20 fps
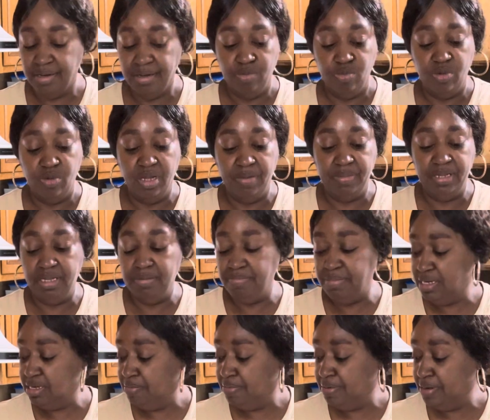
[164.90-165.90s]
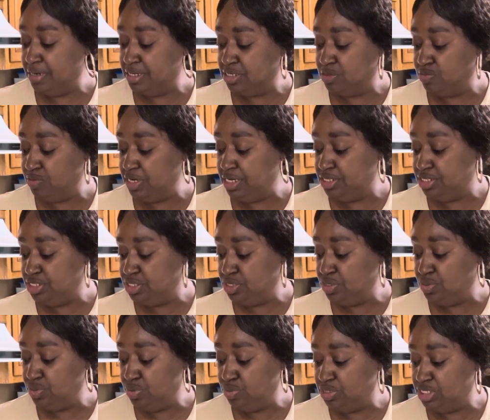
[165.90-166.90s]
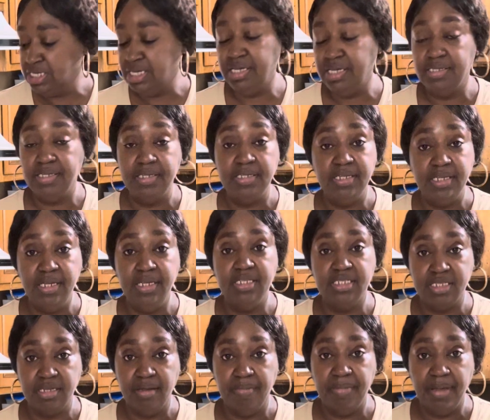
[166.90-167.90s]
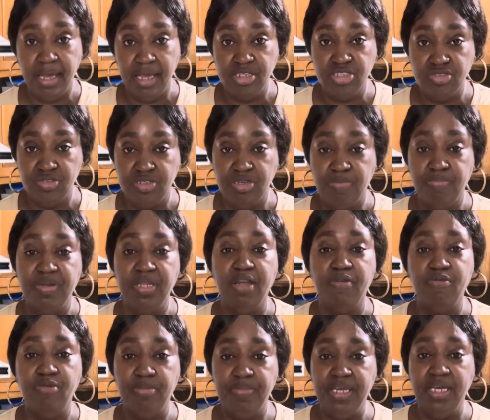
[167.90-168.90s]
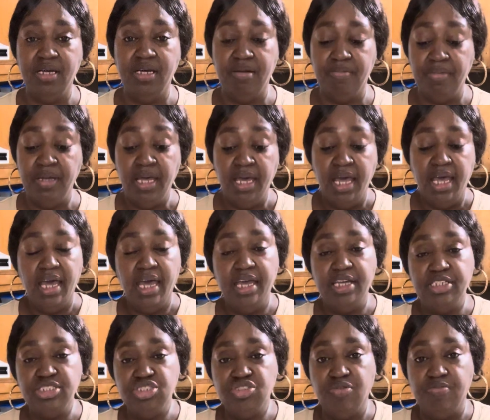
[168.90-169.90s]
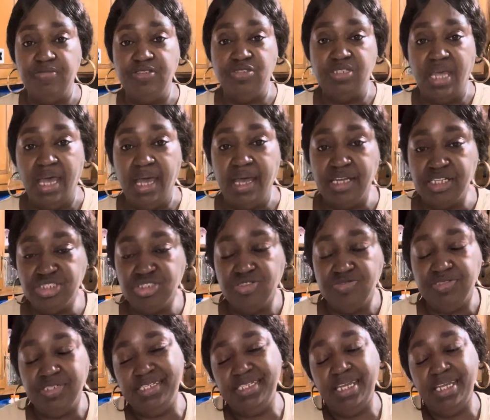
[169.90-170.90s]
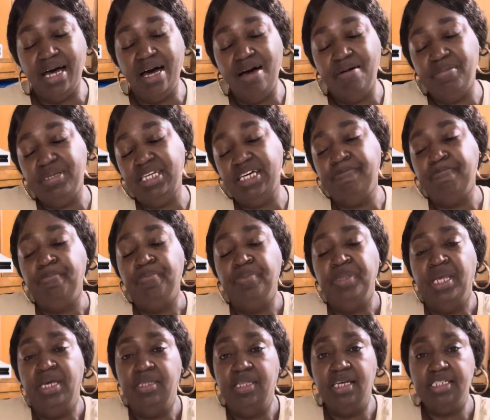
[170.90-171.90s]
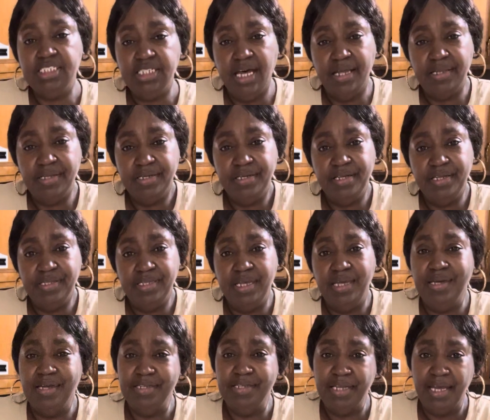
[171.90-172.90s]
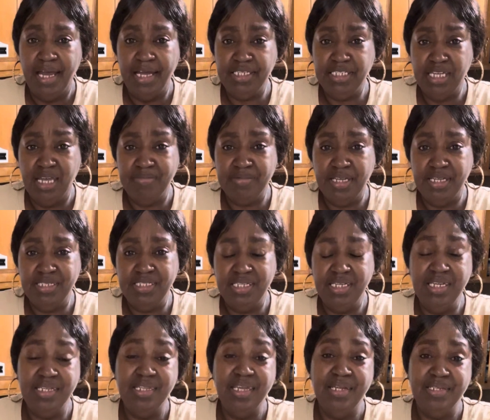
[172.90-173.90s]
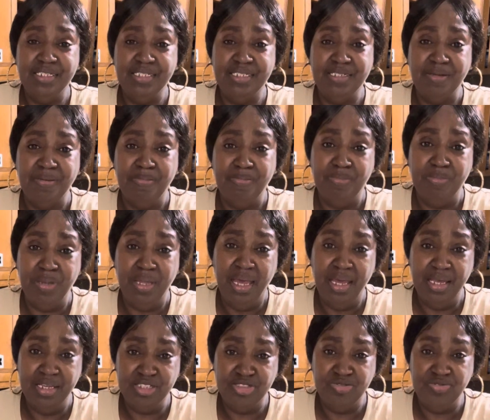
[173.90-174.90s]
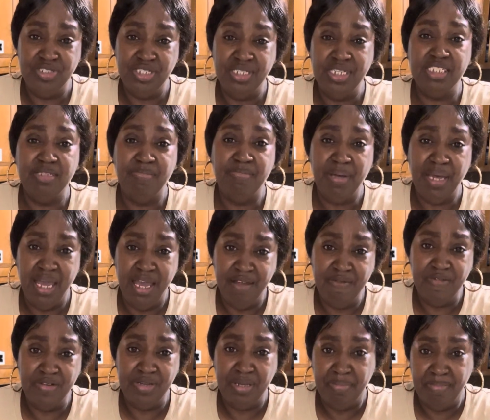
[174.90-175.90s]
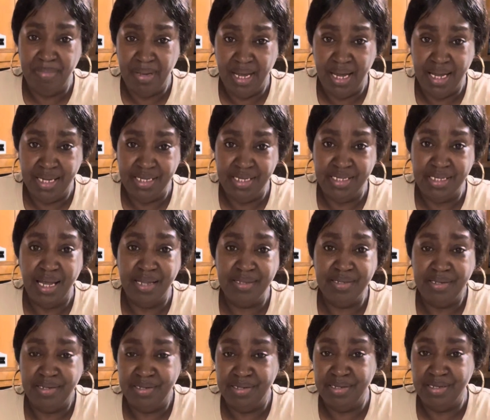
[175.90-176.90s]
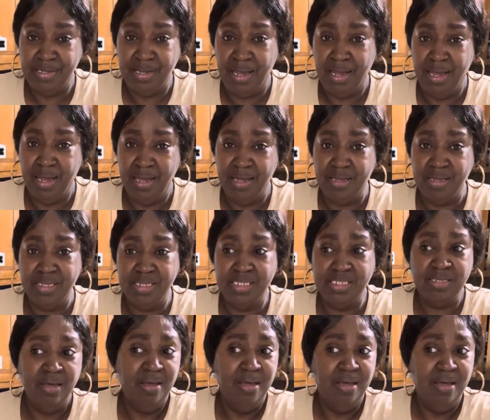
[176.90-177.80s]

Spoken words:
women in menopause, we do tend to need some estrogen, but if we become estrogen dominant, that's not a good thing. And 9 times out of 10, that is the estrogen that's bad for your body, not the good kind. Because